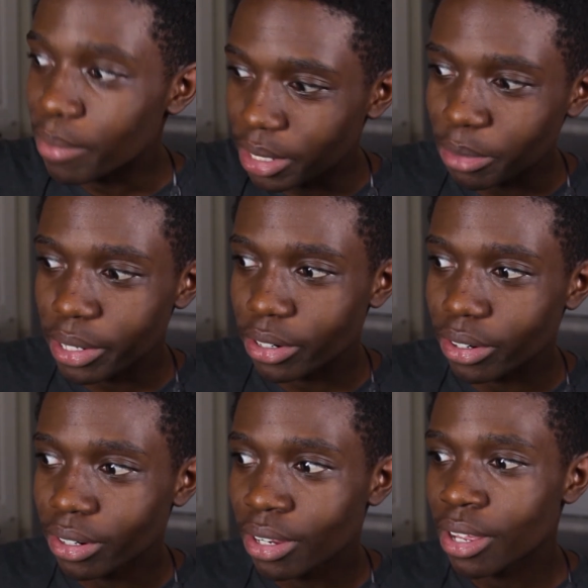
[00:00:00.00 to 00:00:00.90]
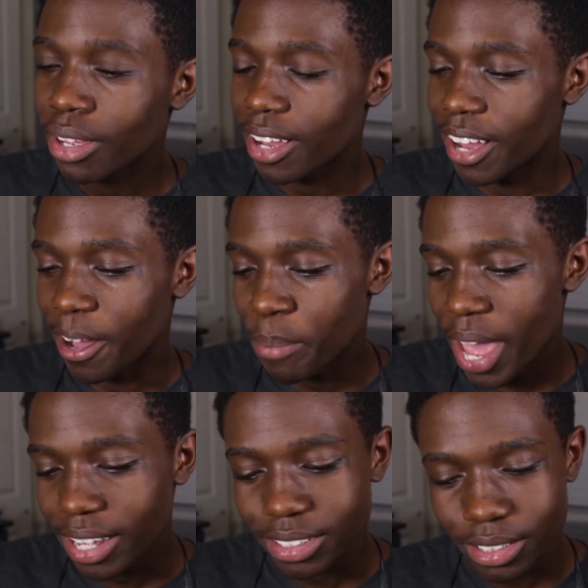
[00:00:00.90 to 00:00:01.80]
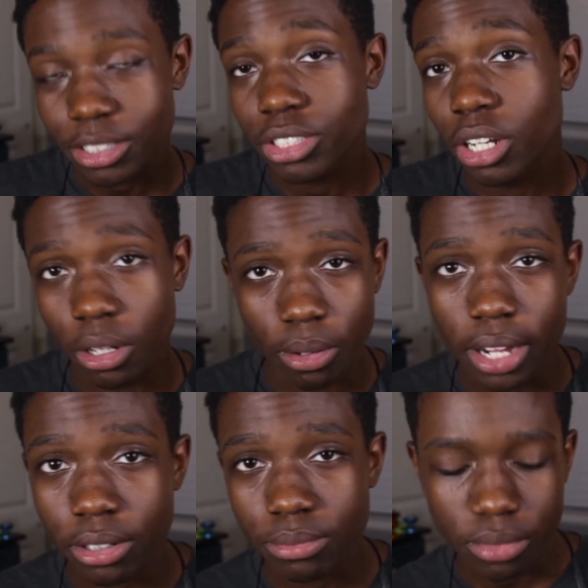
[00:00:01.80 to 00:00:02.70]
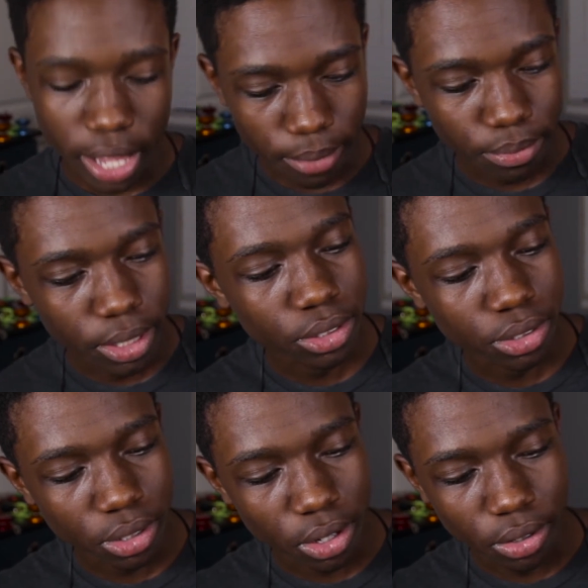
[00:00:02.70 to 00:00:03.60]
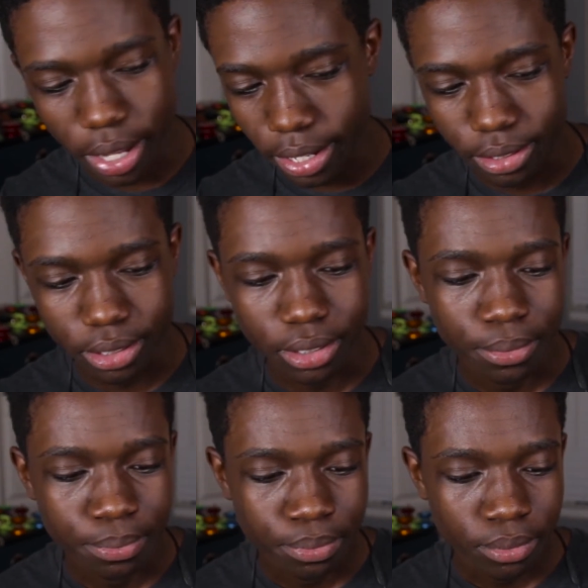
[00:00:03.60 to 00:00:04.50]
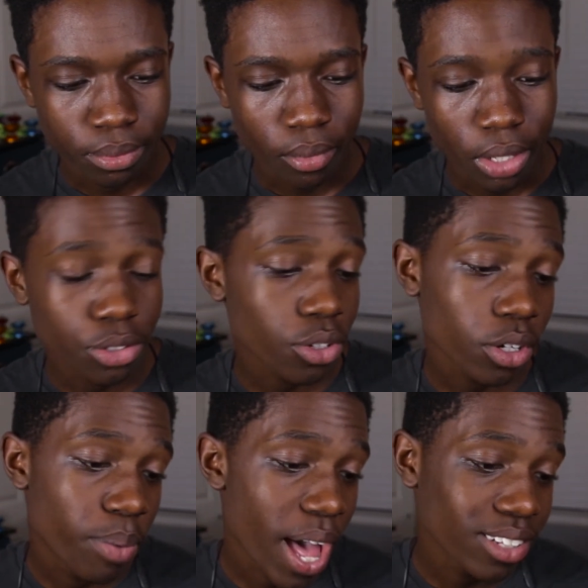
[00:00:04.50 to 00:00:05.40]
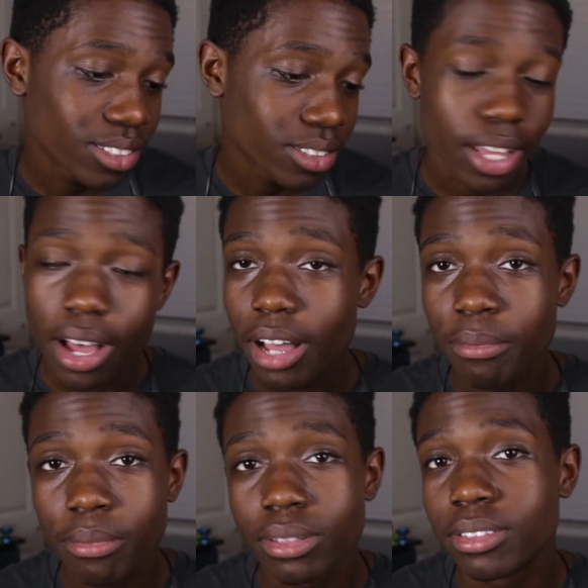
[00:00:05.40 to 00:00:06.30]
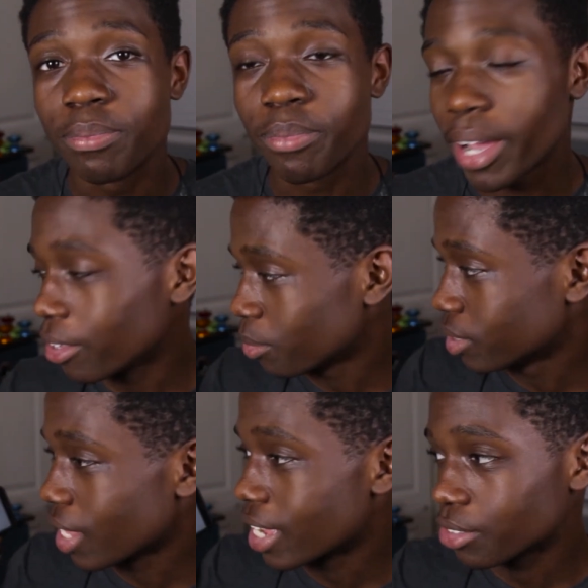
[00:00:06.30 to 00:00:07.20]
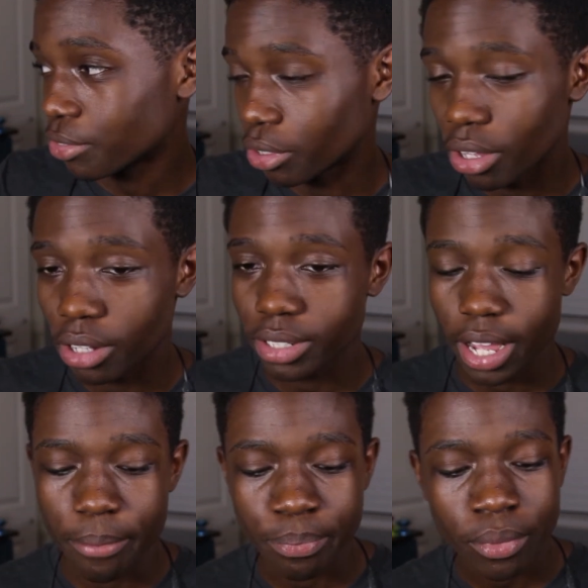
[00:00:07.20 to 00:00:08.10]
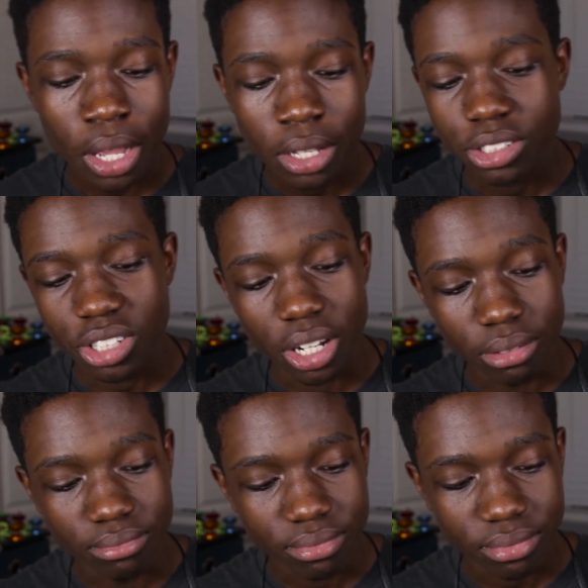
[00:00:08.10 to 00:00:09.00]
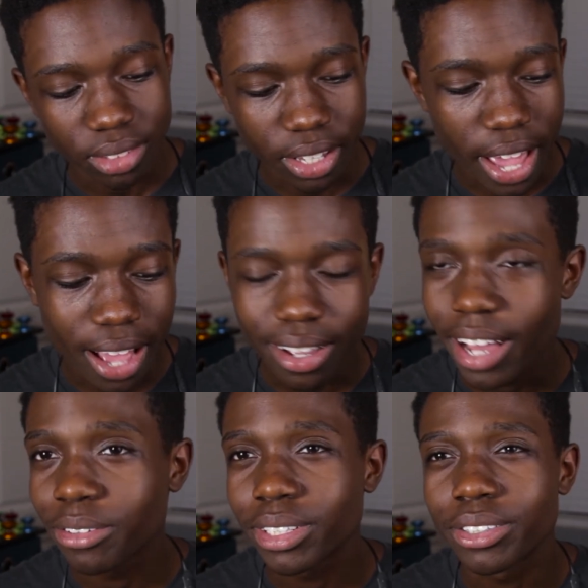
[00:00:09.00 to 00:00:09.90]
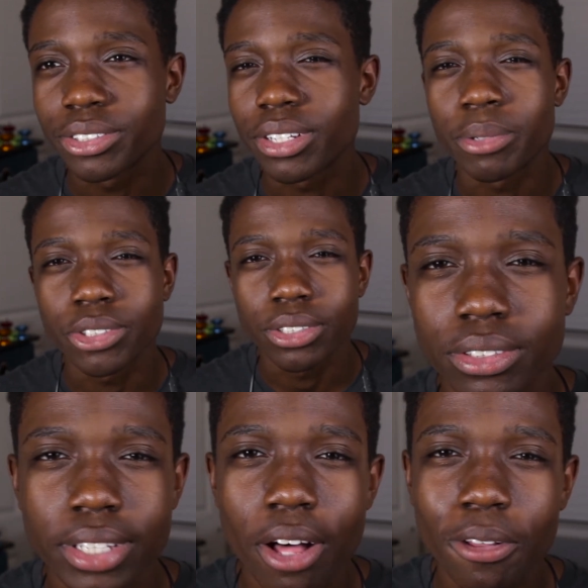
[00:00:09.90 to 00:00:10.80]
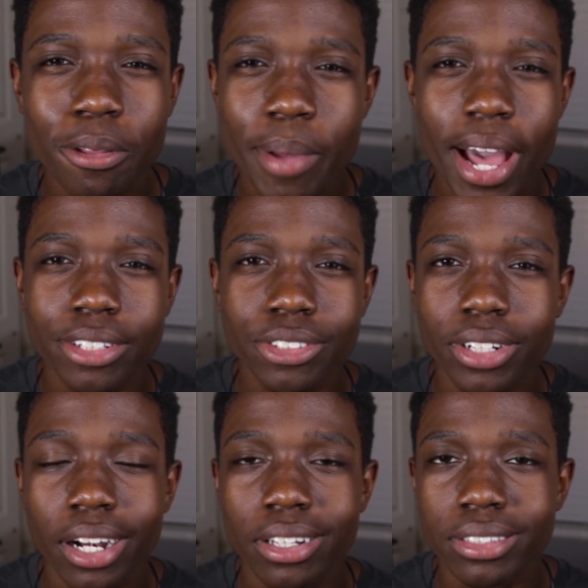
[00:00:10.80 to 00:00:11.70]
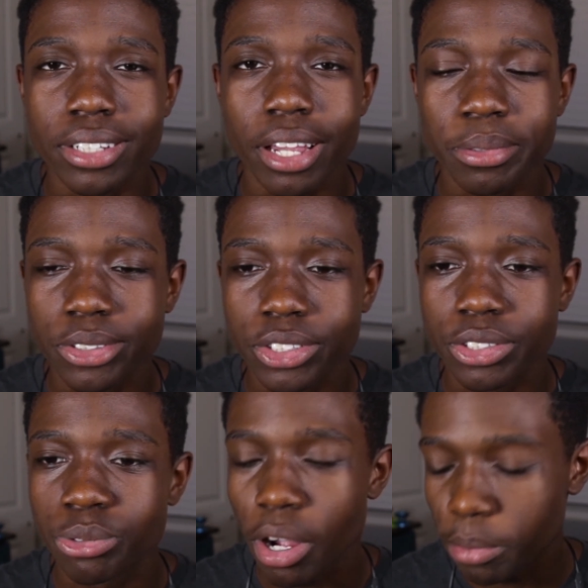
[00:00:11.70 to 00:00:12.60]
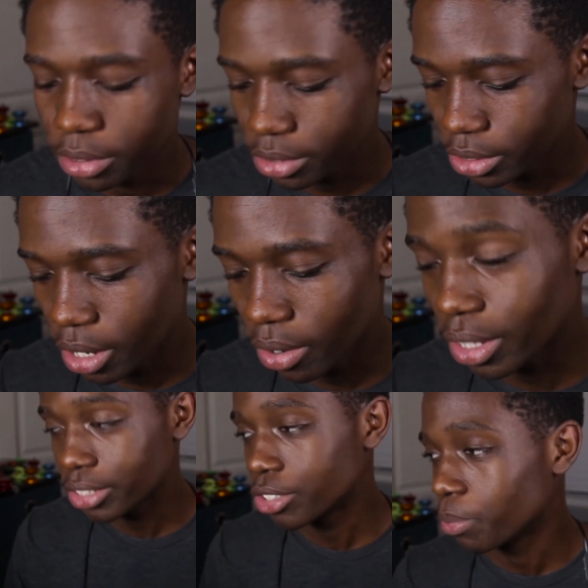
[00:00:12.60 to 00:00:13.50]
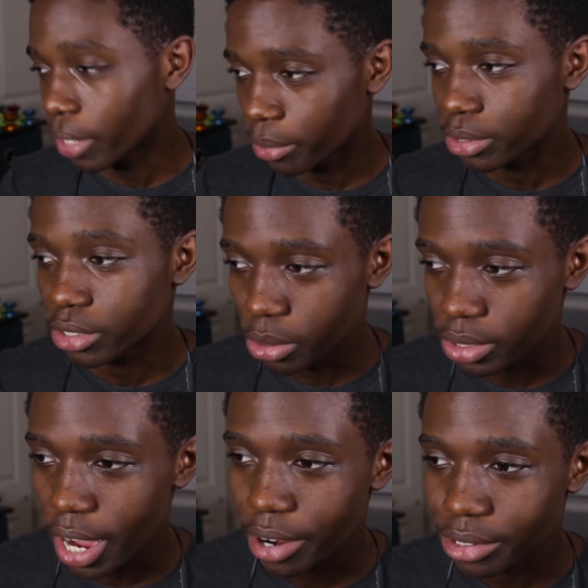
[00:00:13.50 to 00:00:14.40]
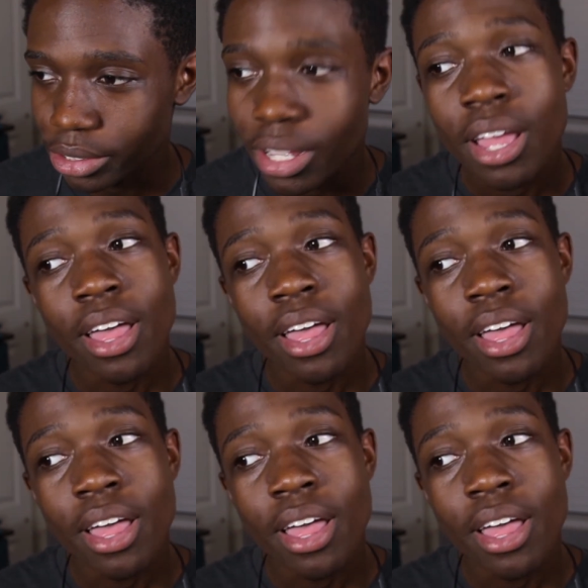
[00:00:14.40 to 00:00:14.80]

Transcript: millimeter pads. So I don't, yeah, these are, I guess, these are good pads. My other ones lasted for a long time, so yeah, I don't really, there's not much, all the pads are kind of the same, it's just rubber. So unless you're playing with snow tires,